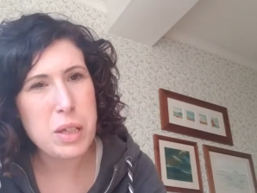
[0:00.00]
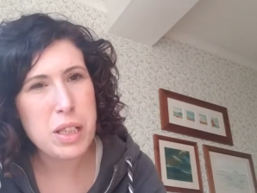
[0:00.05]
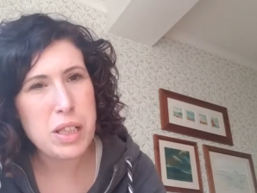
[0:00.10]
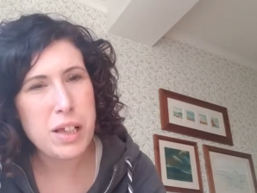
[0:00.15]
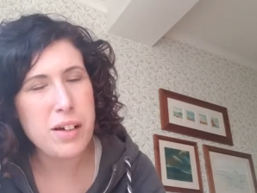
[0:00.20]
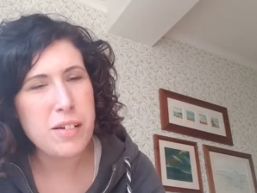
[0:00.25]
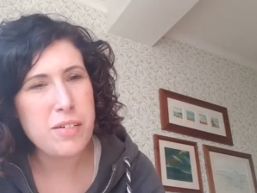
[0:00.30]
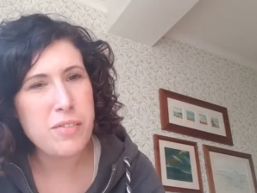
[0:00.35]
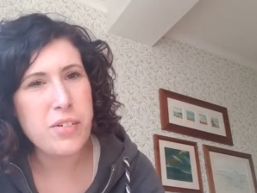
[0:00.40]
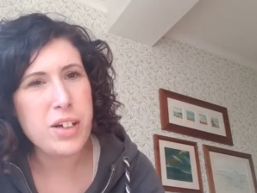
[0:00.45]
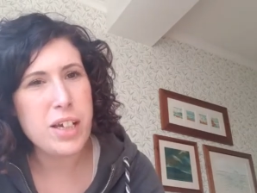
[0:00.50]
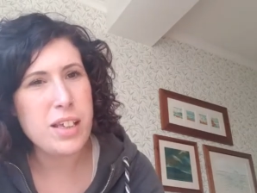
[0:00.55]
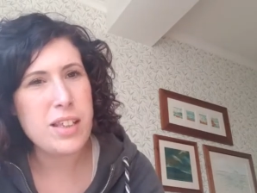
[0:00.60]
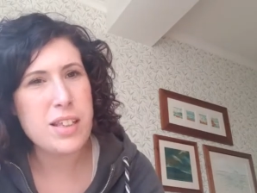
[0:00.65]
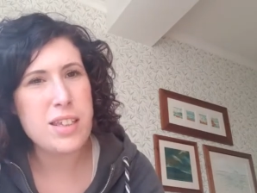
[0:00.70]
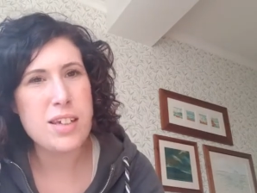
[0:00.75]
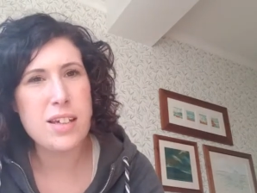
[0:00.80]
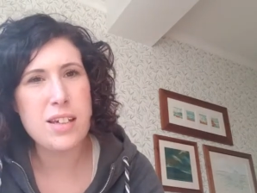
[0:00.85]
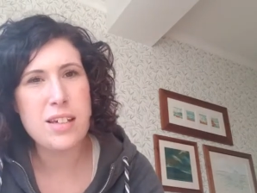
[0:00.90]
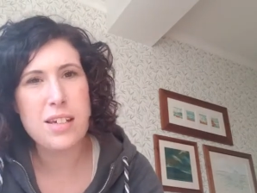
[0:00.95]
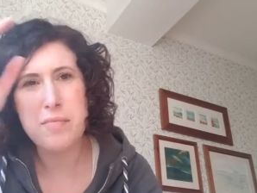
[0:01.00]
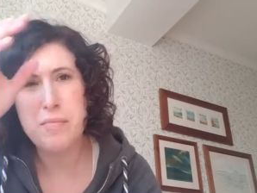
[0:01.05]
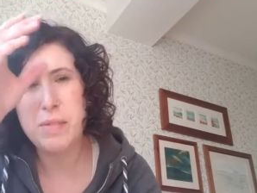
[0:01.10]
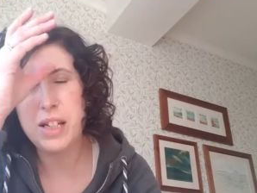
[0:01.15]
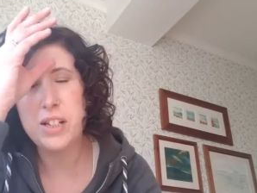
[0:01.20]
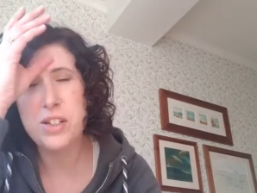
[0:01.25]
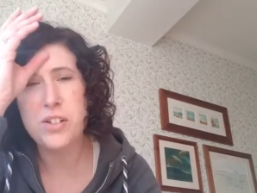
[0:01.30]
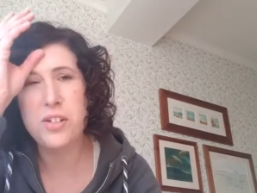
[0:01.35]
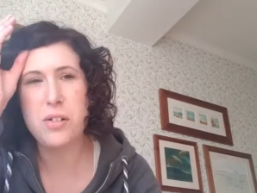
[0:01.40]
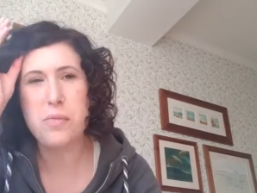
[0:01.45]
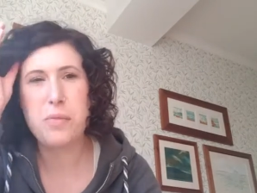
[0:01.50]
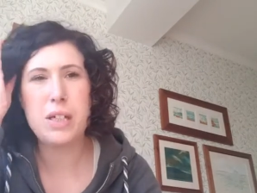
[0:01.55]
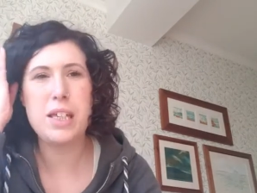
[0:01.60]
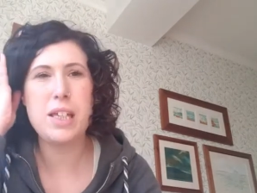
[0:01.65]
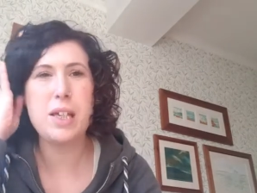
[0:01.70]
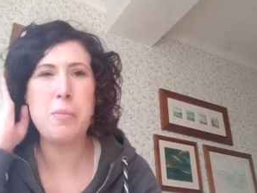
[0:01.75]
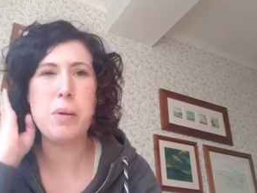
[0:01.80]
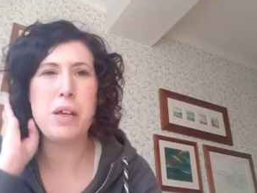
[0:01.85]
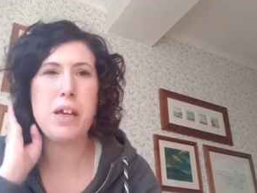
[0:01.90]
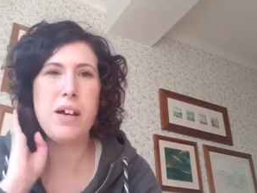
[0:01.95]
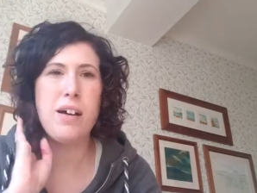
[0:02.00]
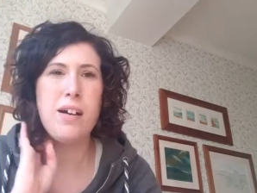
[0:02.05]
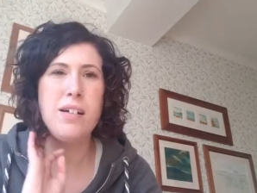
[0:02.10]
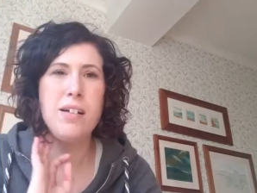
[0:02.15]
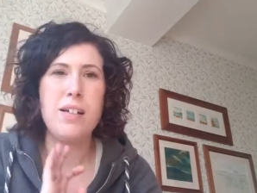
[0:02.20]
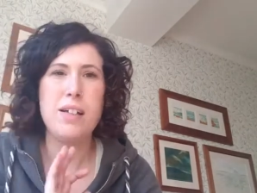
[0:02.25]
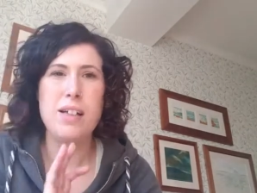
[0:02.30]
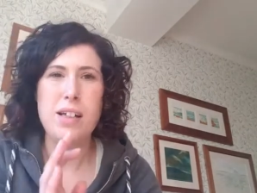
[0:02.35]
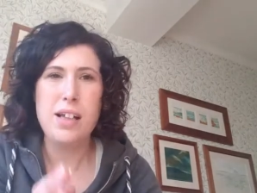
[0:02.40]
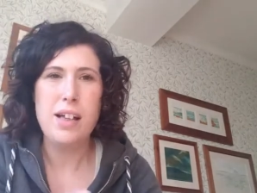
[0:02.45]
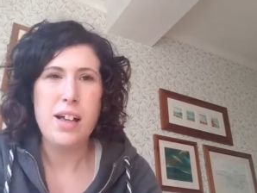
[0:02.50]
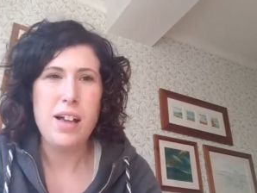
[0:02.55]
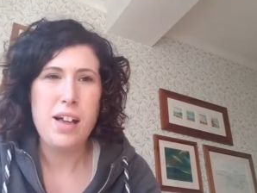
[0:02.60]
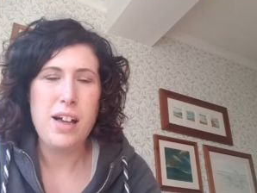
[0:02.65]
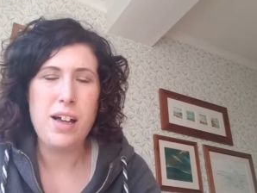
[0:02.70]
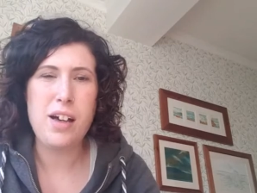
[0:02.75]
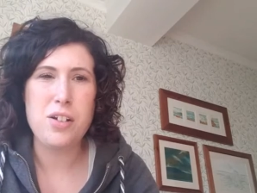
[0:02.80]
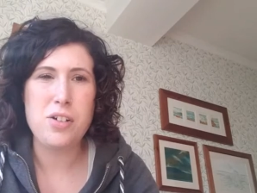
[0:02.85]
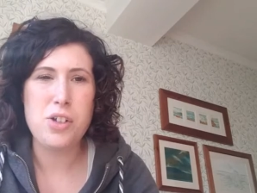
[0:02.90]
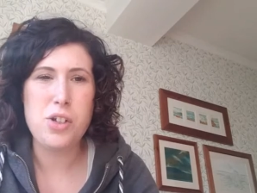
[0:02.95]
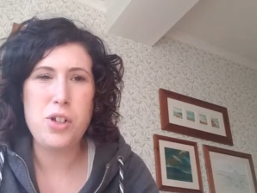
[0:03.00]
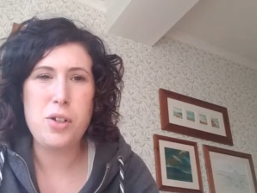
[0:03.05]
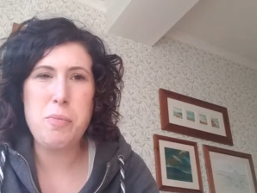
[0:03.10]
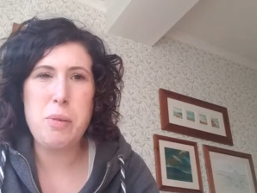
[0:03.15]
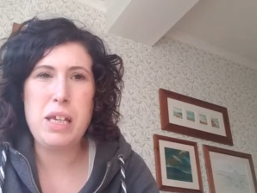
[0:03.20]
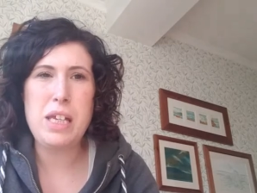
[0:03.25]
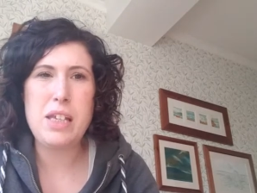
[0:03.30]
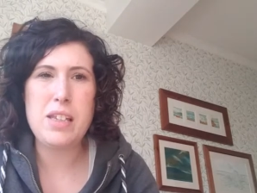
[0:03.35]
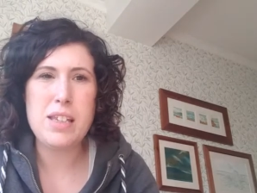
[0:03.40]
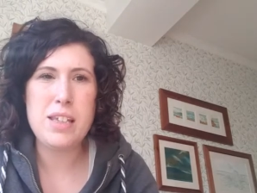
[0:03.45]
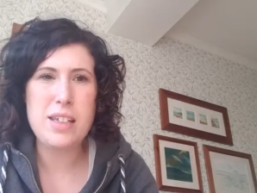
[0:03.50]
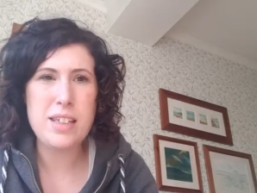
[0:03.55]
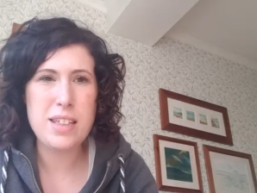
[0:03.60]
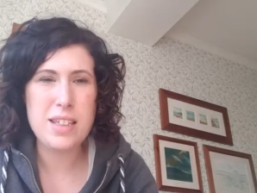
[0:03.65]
aren't we, to make sure that we're keeping our 2 metres.